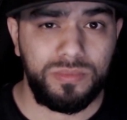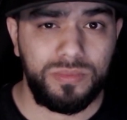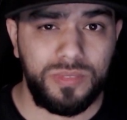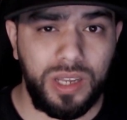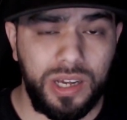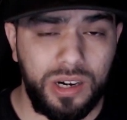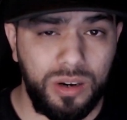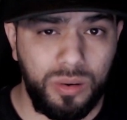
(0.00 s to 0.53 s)

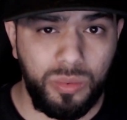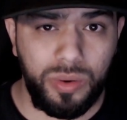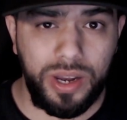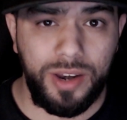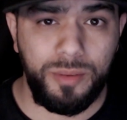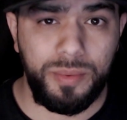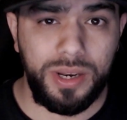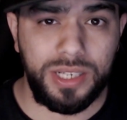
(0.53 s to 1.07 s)
I don't know why
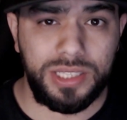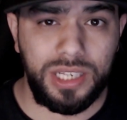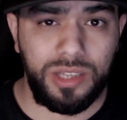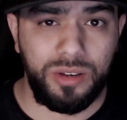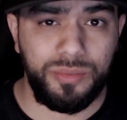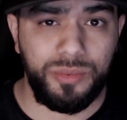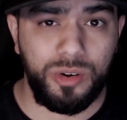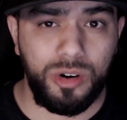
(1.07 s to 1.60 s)
everybody's saying
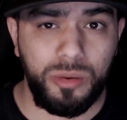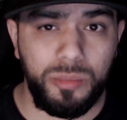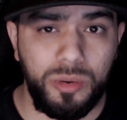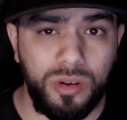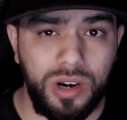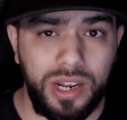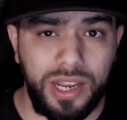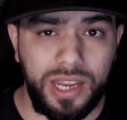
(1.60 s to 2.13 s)
they're
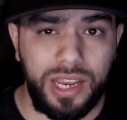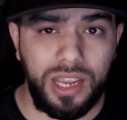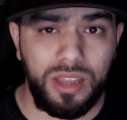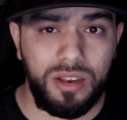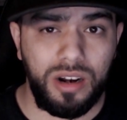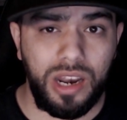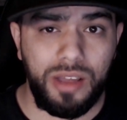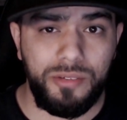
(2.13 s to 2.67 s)
vulnerable. Like, yeah, they're
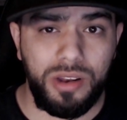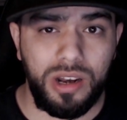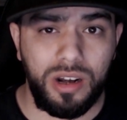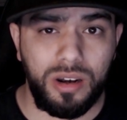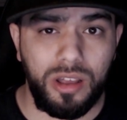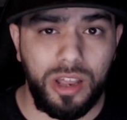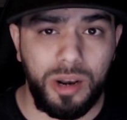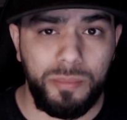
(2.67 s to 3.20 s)
allowing
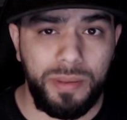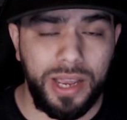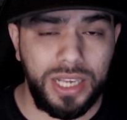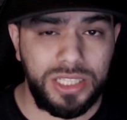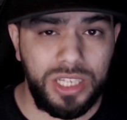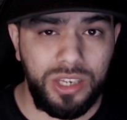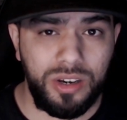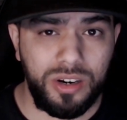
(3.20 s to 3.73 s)
a lot of
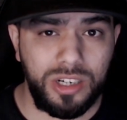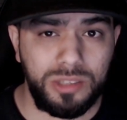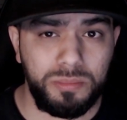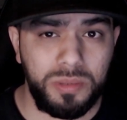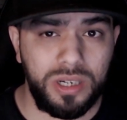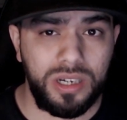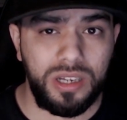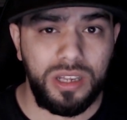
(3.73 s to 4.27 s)
passing yards,
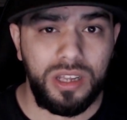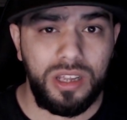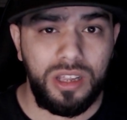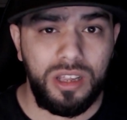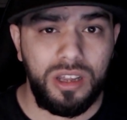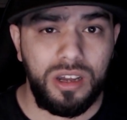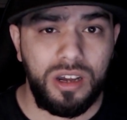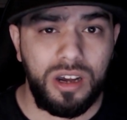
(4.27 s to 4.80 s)
but
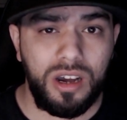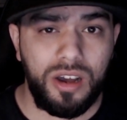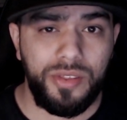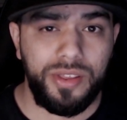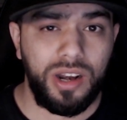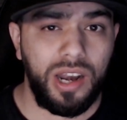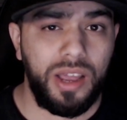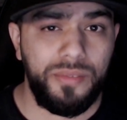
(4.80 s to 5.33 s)

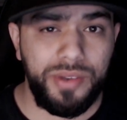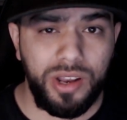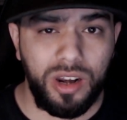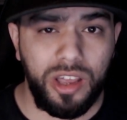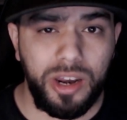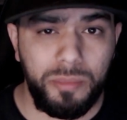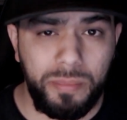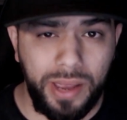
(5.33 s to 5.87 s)
they're allowing a
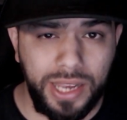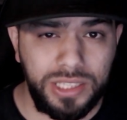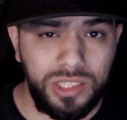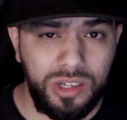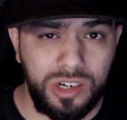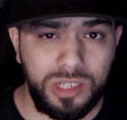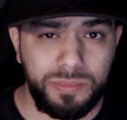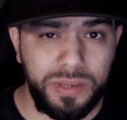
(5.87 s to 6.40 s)
lot of passing
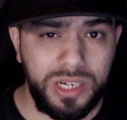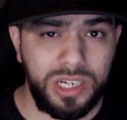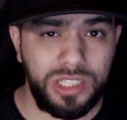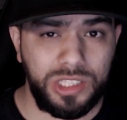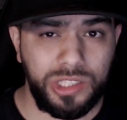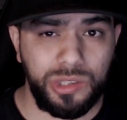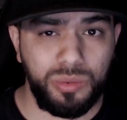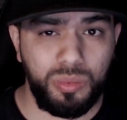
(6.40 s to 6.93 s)
yards because
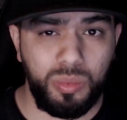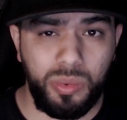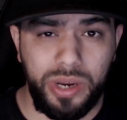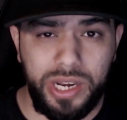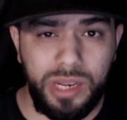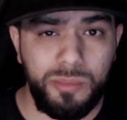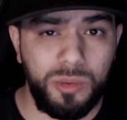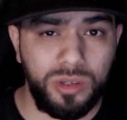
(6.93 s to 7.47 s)
they're
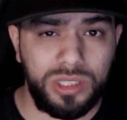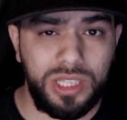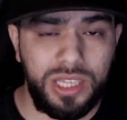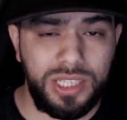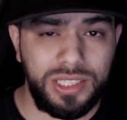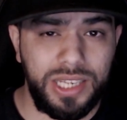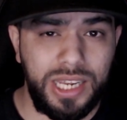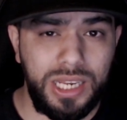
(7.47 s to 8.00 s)
winning most of
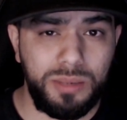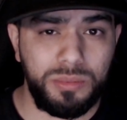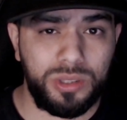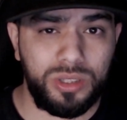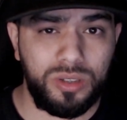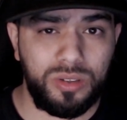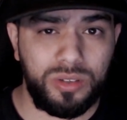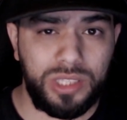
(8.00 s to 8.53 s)
these games,
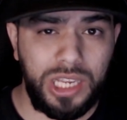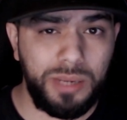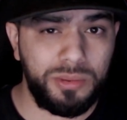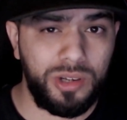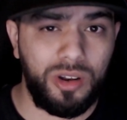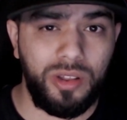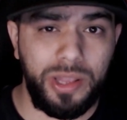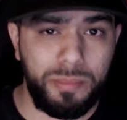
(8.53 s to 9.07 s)
so teams are
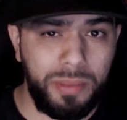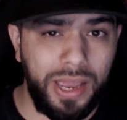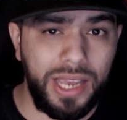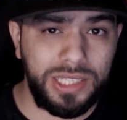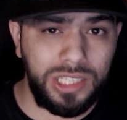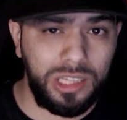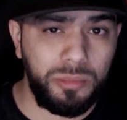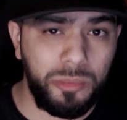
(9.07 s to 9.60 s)
only
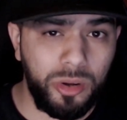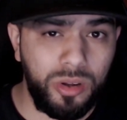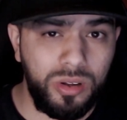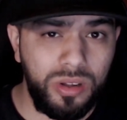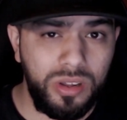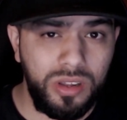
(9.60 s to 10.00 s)
passing the ball.